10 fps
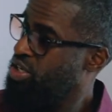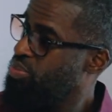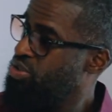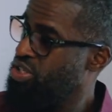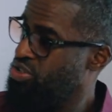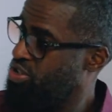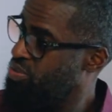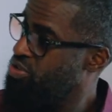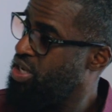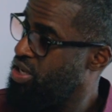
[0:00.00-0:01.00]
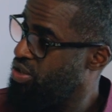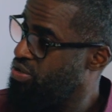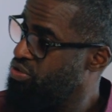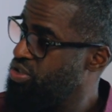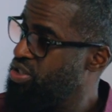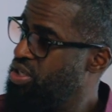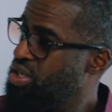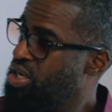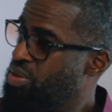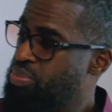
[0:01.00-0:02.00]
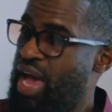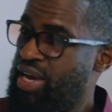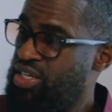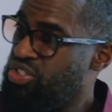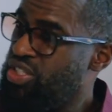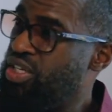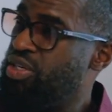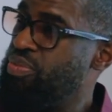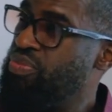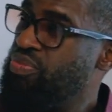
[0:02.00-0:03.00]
they can position themselves, packaging them